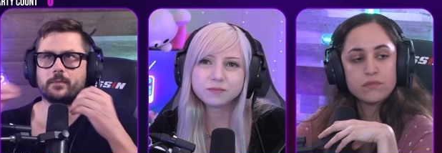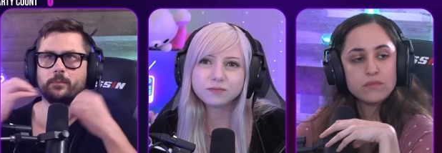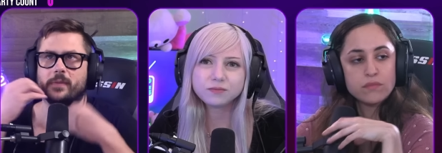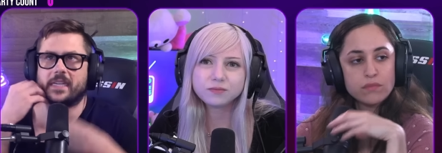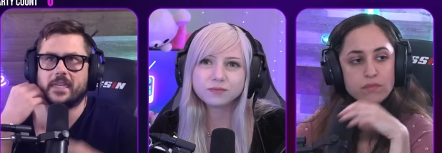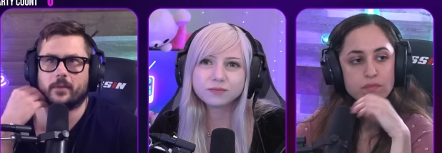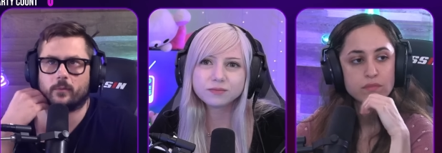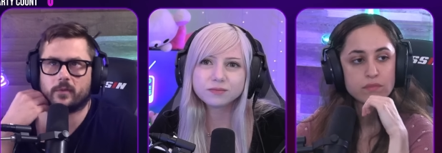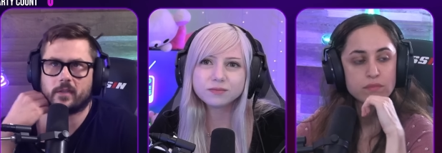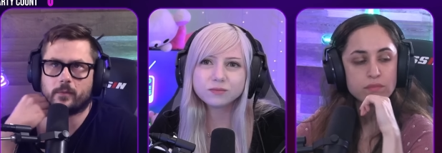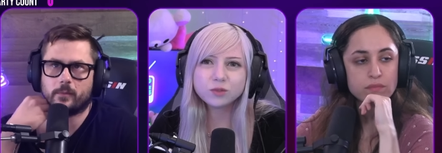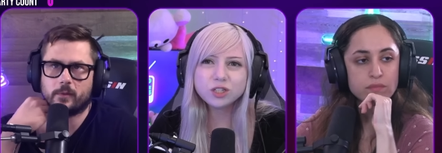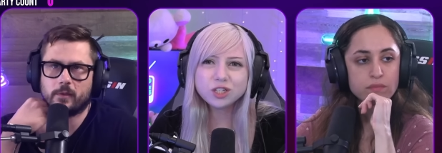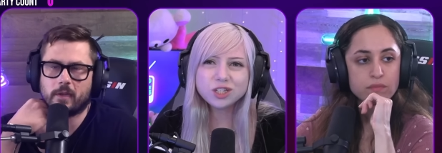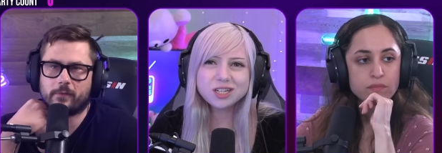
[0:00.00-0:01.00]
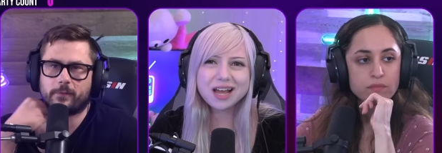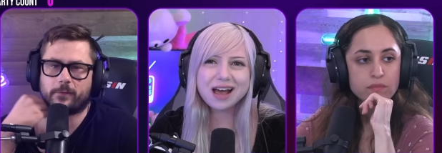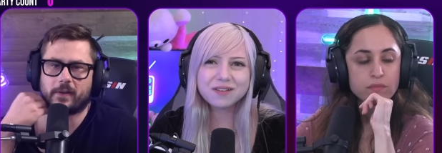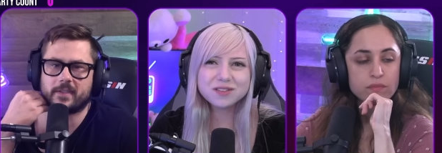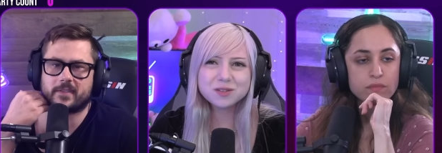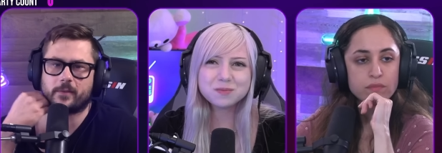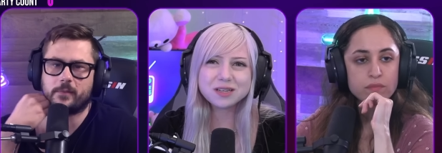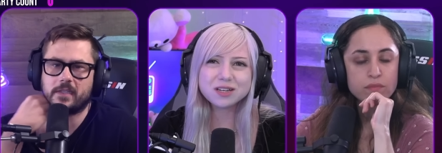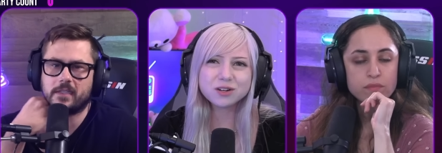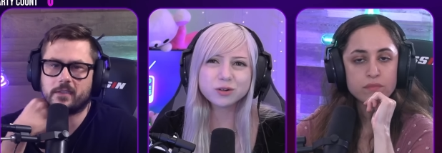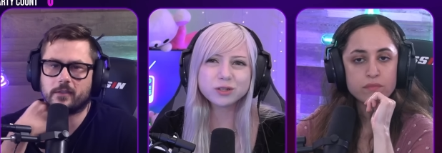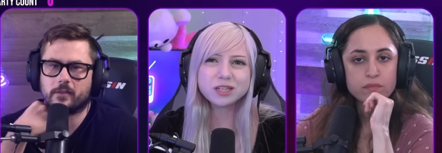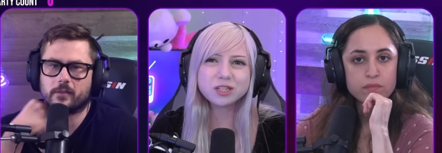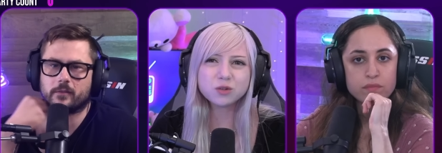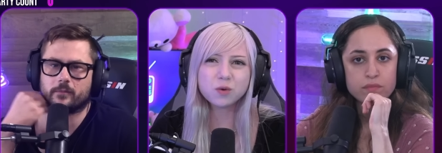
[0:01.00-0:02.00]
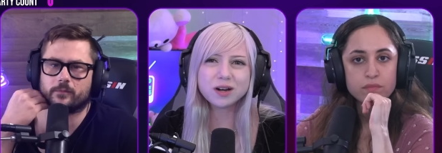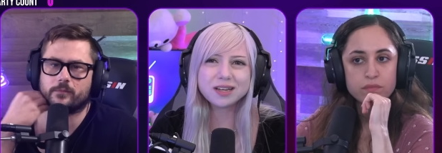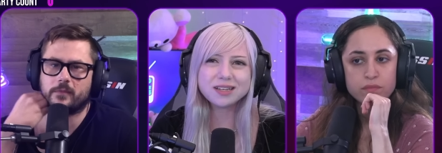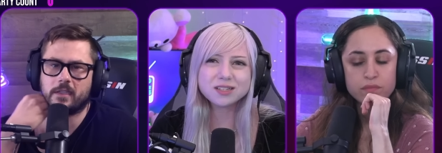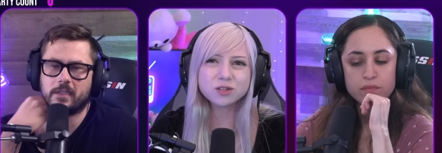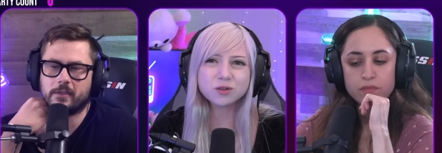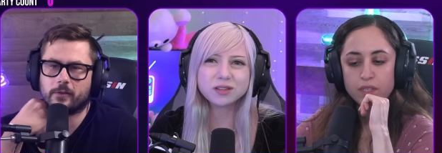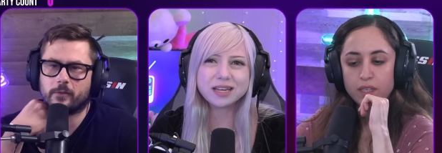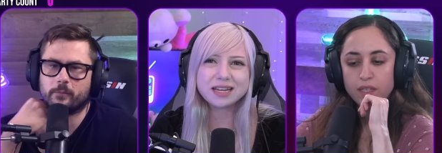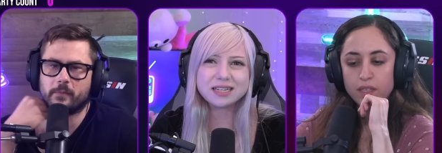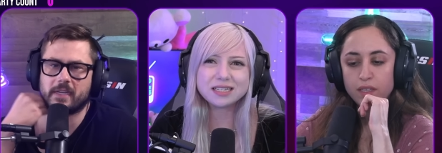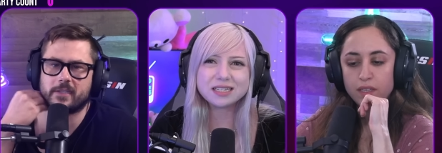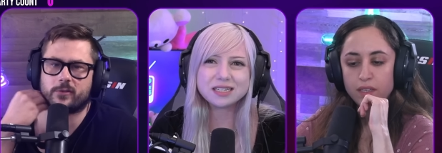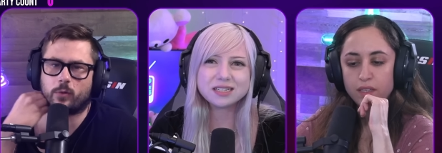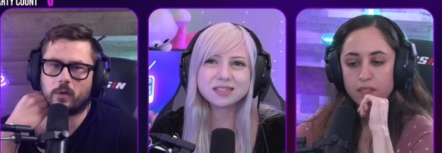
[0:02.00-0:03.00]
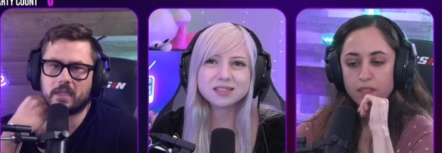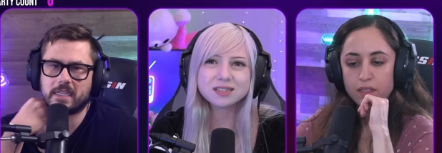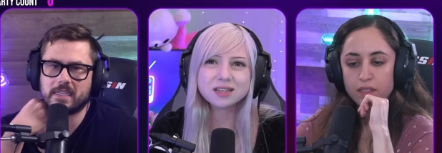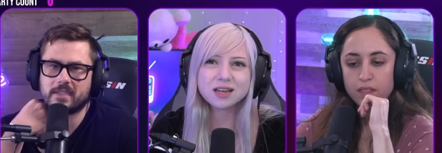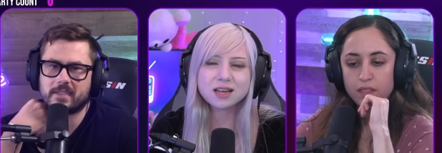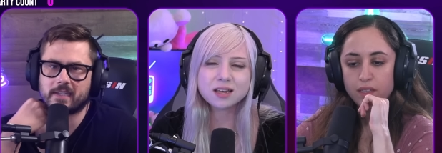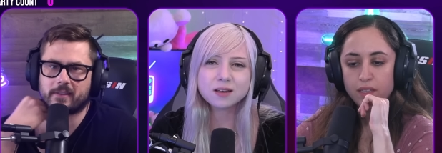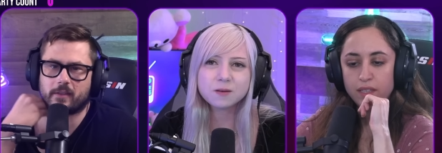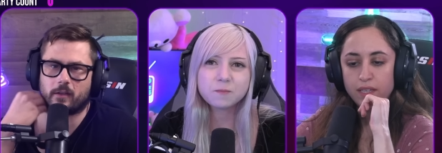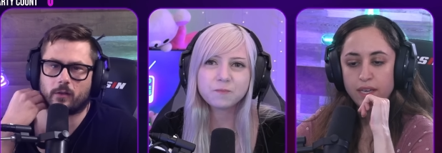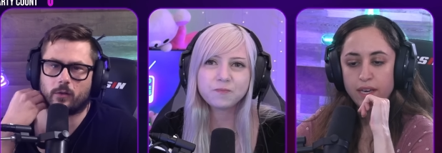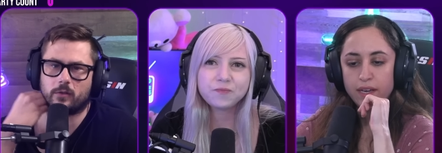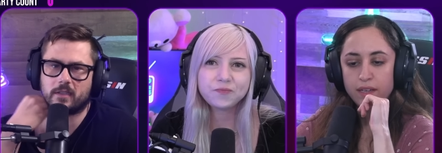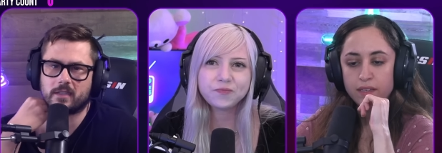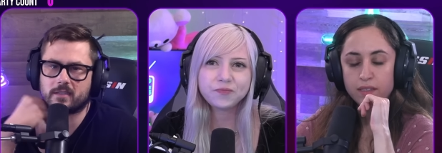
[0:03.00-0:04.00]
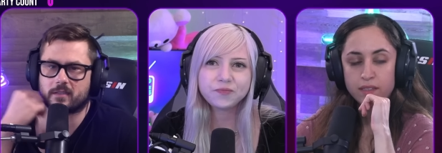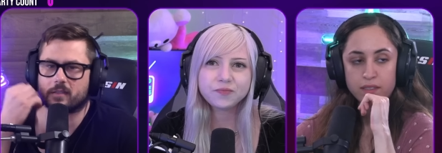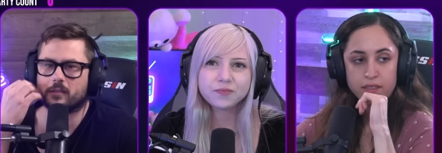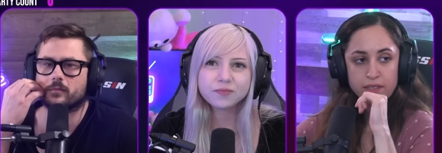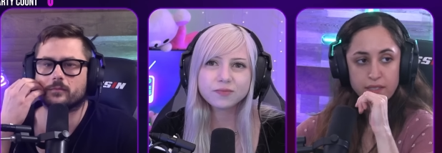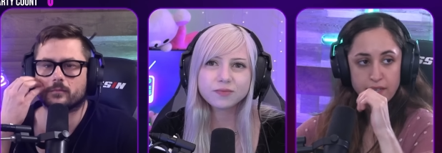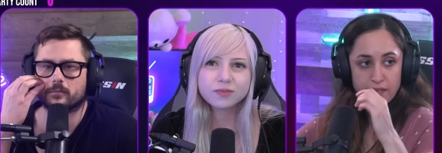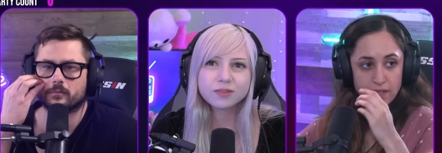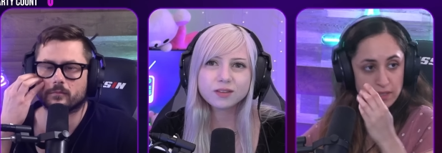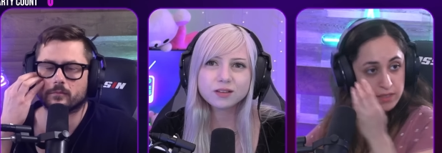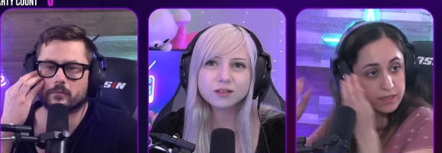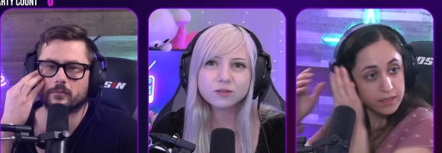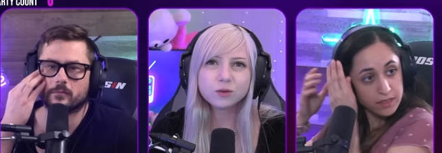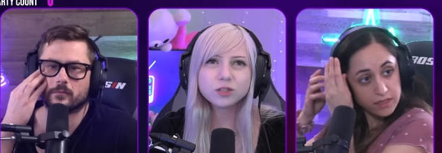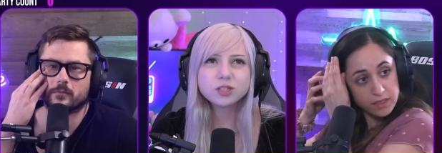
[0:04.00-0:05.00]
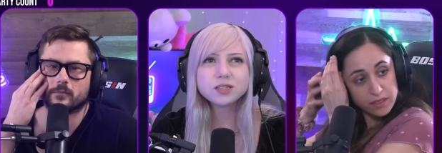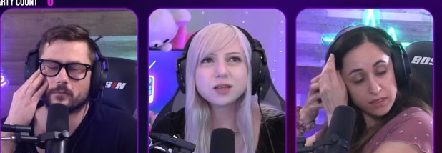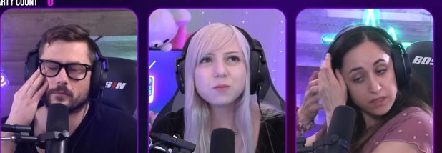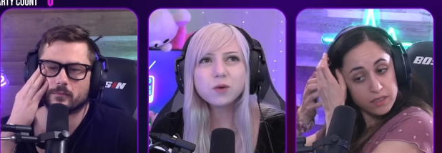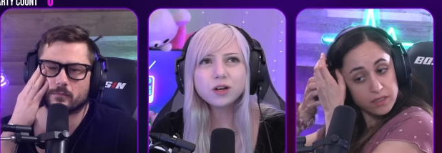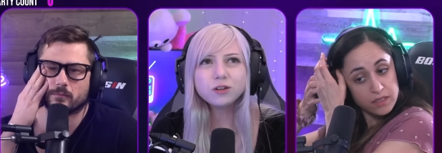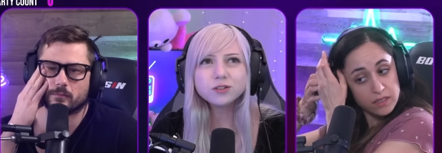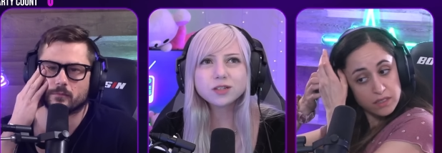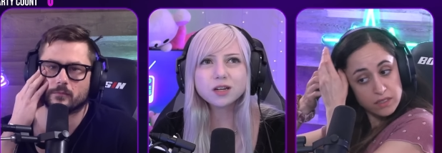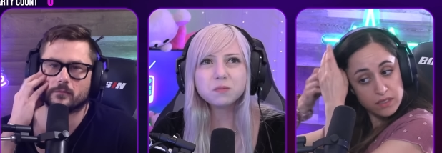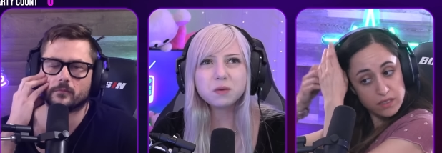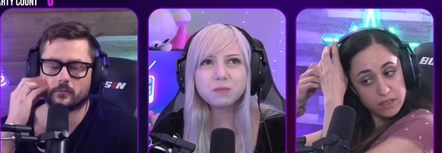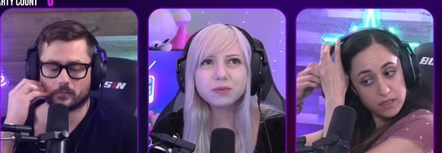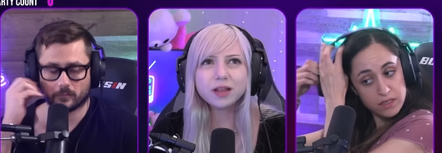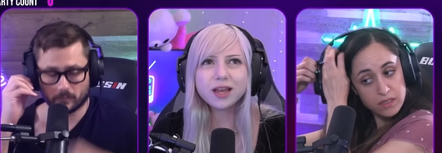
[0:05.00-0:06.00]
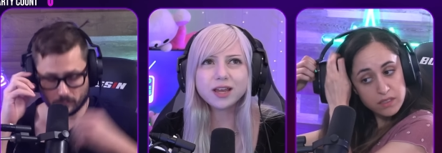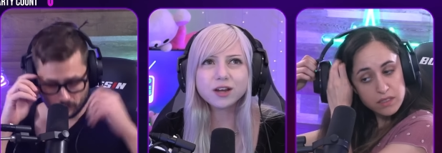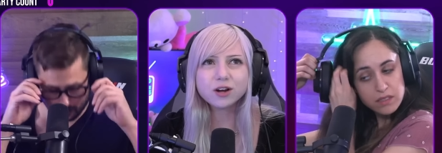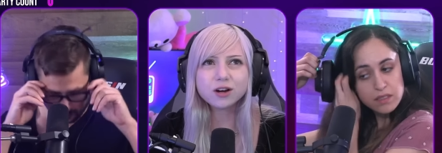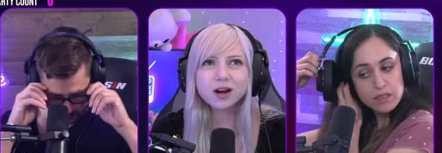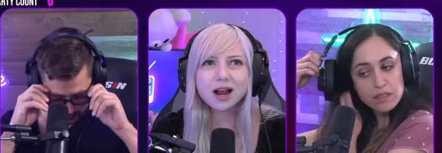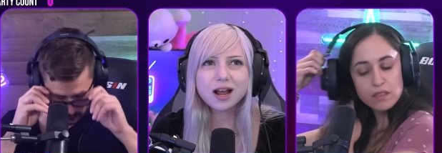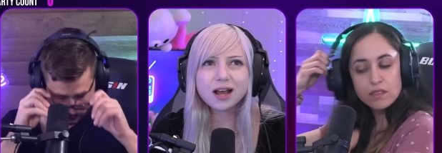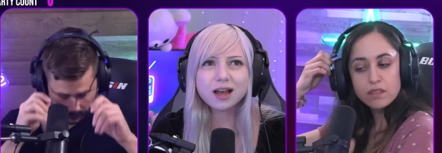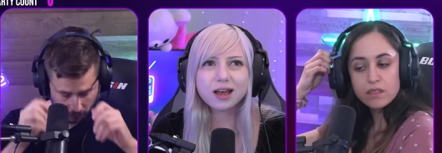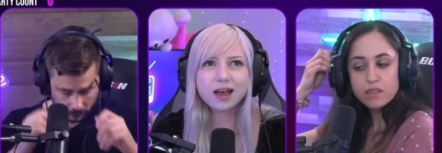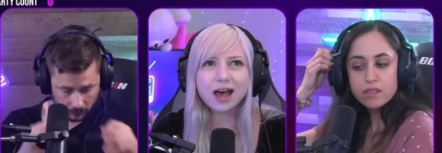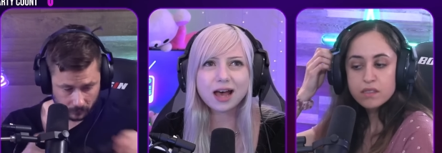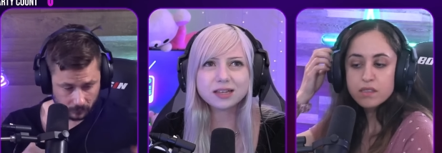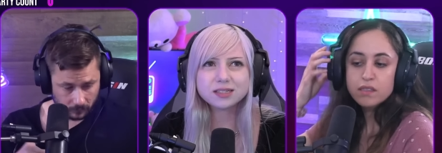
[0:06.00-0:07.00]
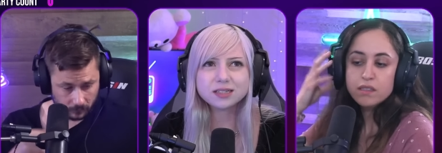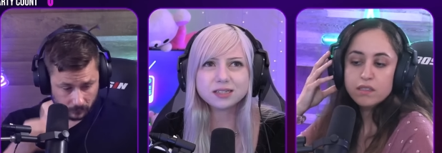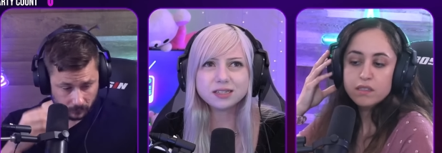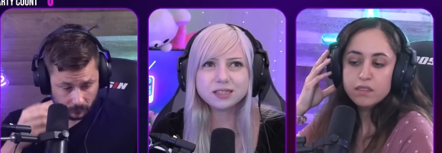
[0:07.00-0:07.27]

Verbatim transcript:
Speaker 1: be? Would it, wouldn't she have to, have to be early twenties or late teens? Mid twenties at the yeah. oldest? Yeah. Well, someone who's going to be playing her as a